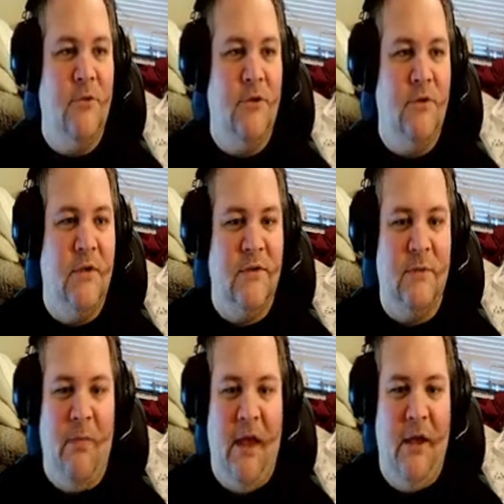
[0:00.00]
Just
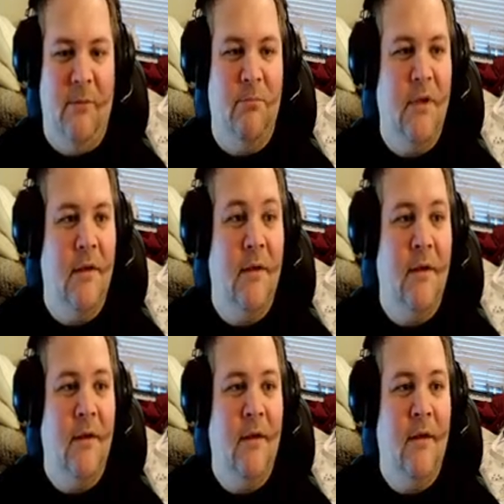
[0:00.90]
made him.
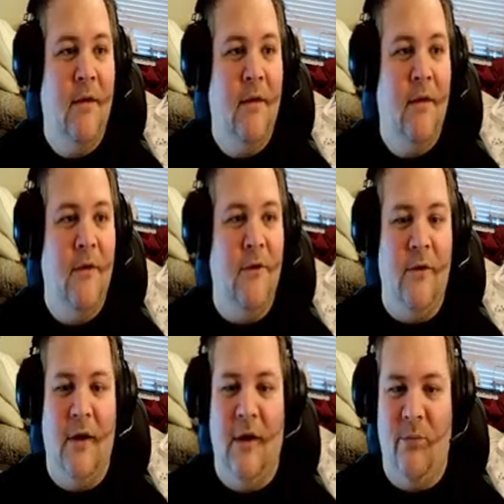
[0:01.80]
You
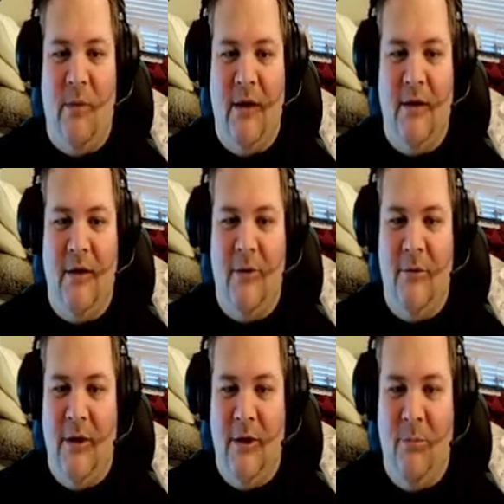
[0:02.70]
guys might know
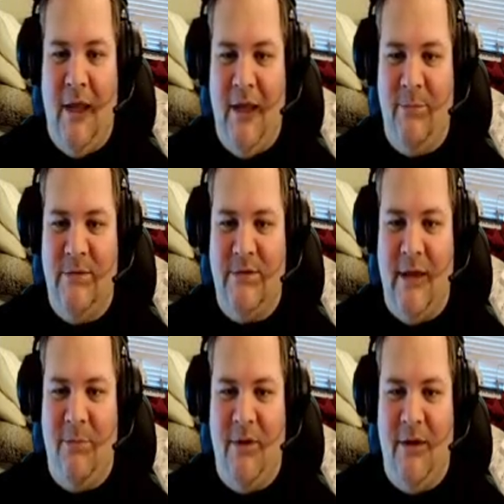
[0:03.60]
him, Abe
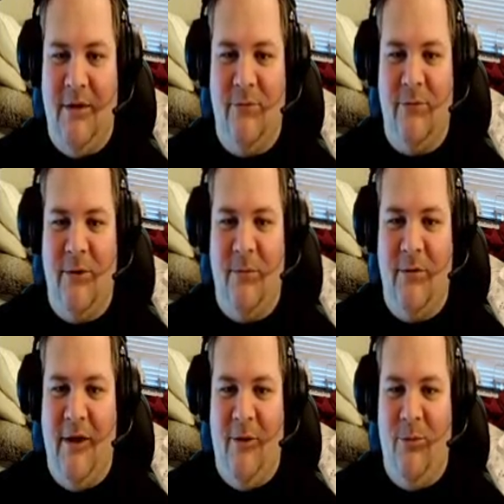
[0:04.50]
Sapien from
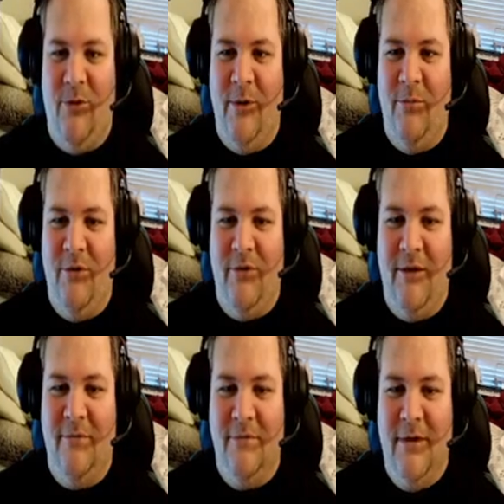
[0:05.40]
the Hellboy
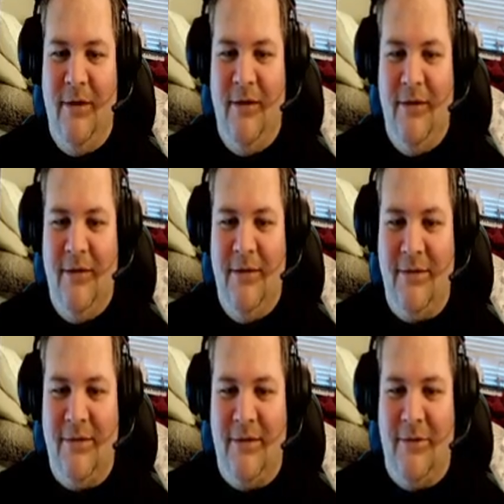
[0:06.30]
movie.
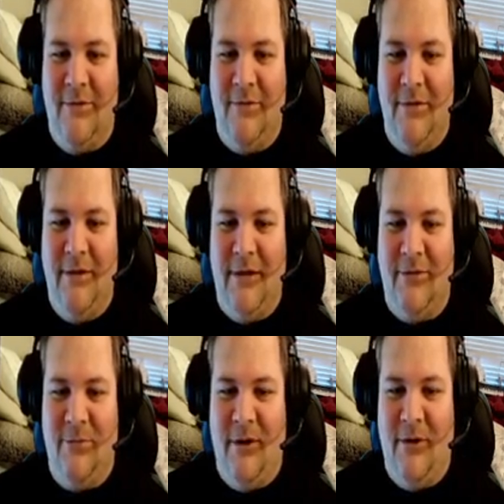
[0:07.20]
So
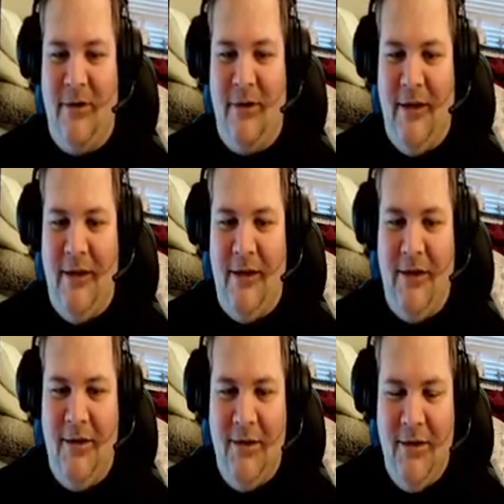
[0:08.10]
that's what I went ahead
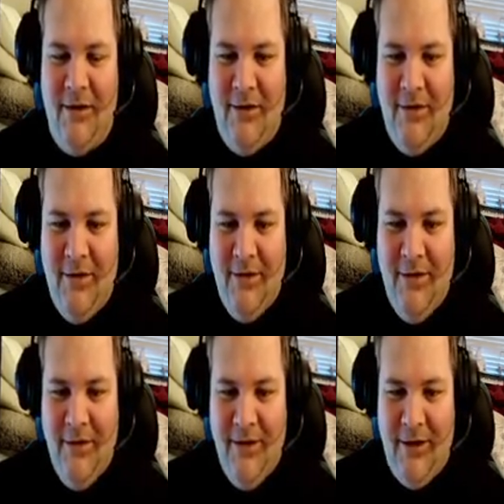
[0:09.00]

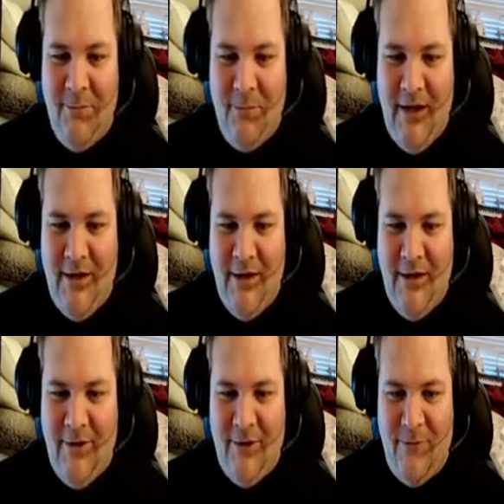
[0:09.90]
and made
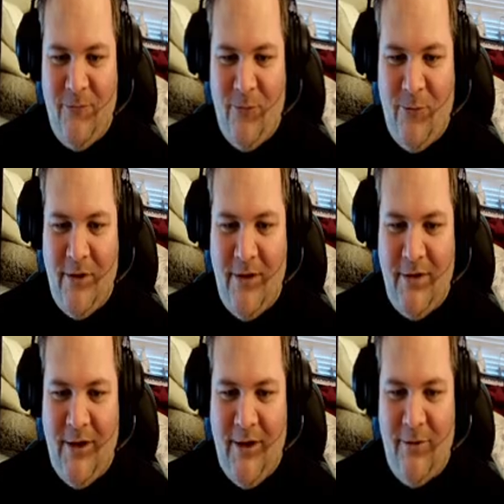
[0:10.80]
here for a
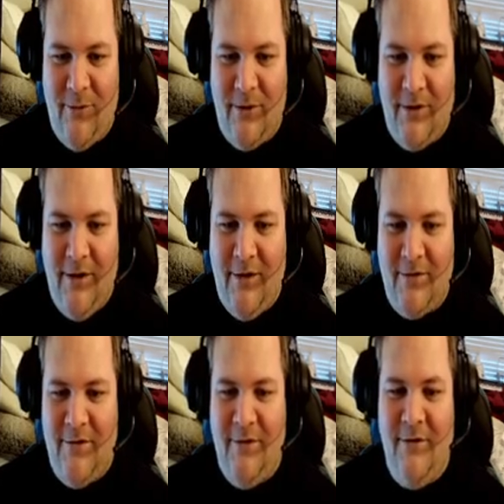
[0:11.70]
Dire Lord
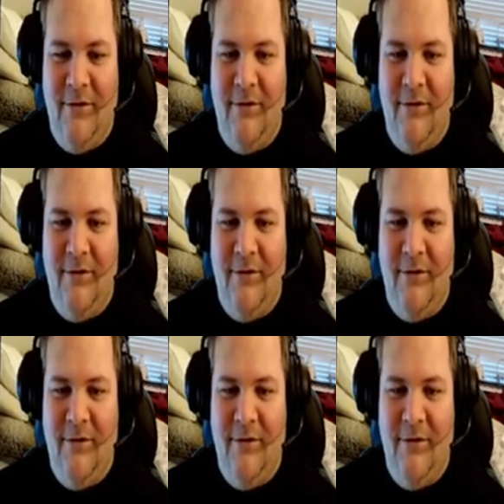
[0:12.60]
character.